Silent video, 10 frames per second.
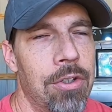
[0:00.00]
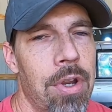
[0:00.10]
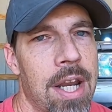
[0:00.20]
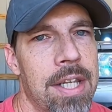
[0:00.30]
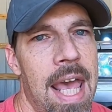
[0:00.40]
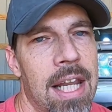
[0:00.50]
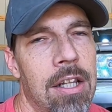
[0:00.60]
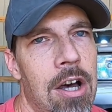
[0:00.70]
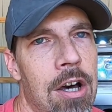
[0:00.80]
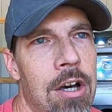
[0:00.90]
data
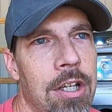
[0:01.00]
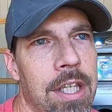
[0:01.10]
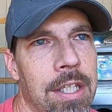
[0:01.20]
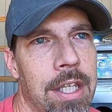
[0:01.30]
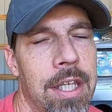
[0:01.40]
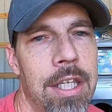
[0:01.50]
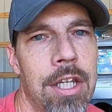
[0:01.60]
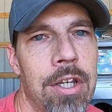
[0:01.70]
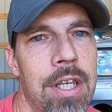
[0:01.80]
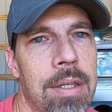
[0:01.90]
log and
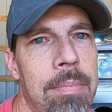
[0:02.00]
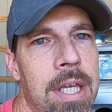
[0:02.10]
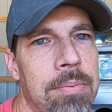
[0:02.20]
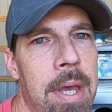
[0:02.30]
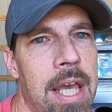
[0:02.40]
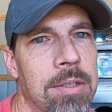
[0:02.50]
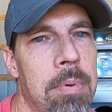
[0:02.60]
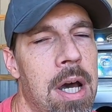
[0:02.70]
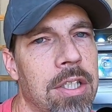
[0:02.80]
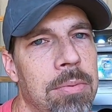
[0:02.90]
get the best pass
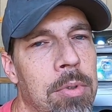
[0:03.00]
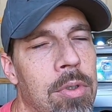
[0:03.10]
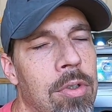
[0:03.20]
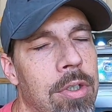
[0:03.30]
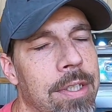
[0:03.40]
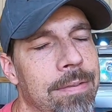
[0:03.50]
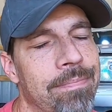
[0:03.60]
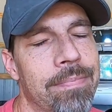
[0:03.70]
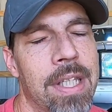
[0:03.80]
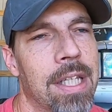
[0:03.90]
possible
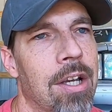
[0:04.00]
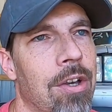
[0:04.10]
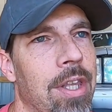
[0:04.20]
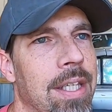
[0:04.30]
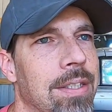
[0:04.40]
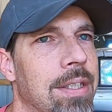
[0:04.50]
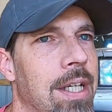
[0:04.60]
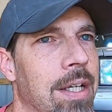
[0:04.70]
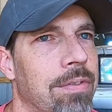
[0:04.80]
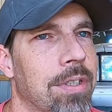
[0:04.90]
and all that
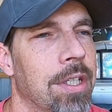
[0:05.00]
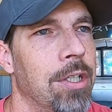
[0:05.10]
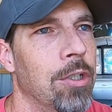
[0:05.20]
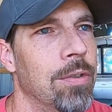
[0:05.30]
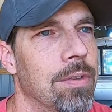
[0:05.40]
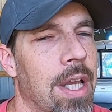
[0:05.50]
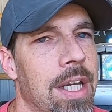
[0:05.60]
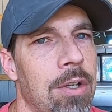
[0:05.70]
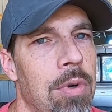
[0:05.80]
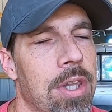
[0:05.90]
stuff. So I
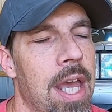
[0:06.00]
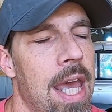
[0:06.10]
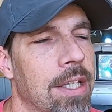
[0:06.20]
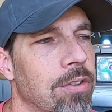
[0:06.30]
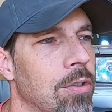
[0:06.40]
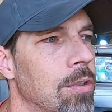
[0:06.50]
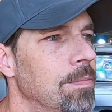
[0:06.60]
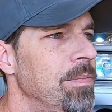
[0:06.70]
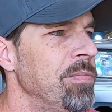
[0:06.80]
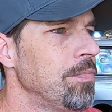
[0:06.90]
didn't want the hassle
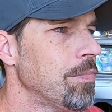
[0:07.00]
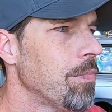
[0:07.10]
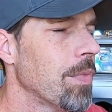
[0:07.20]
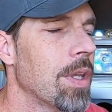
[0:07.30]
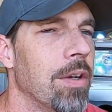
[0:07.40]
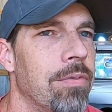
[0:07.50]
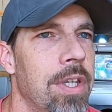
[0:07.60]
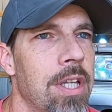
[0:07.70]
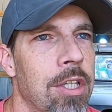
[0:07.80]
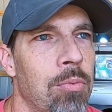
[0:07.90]
of
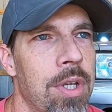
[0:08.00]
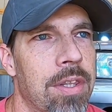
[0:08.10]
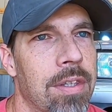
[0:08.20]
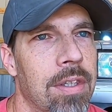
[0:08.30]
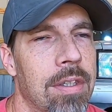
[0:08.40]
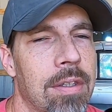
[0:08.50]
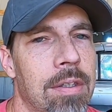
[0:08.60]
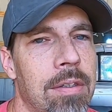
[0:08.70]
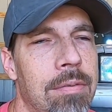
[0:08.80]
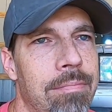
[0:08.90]
dealing with
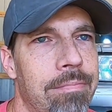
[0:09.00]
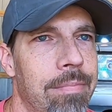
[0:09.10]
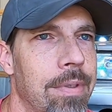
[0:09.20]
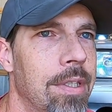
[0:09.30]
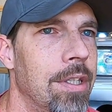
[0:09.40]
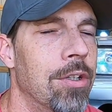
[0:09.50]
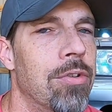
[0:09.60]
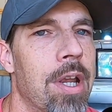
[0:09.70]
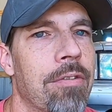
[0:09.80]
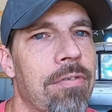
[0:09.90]

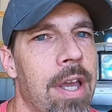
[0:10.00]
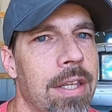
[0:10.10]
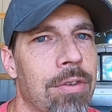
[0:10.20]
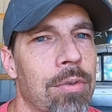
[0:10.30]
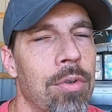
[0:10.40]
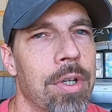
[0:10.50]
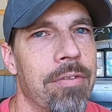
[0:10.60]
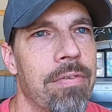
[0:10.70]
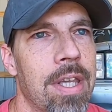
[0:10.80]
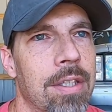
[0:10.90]
trying to fight through an
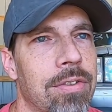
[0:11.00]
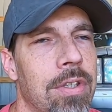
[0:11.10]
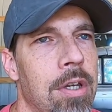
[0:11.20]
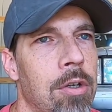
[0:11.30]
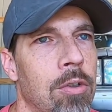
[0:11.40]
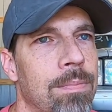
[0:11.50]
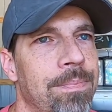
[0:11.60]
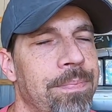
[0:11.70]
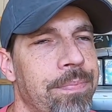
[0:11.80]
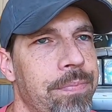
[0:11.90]
event. So
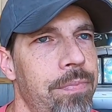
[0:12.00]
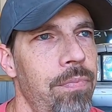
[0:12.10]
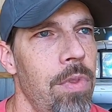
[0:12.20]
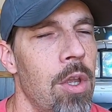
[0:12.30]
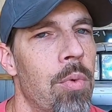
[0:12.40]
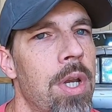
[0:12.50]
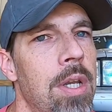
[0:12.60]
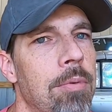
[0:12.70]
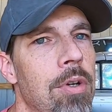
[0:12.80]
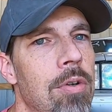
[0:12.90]
we
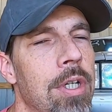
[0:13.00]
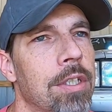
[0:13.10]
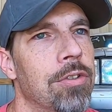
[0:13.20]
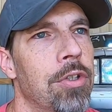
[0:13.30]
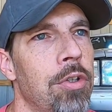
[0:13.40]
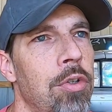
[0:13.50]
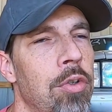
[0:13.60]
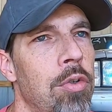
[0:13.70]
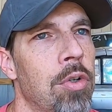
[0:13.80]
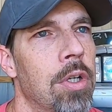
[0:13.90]
ended up going
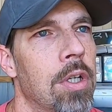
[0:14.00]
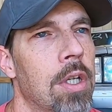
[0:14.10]
to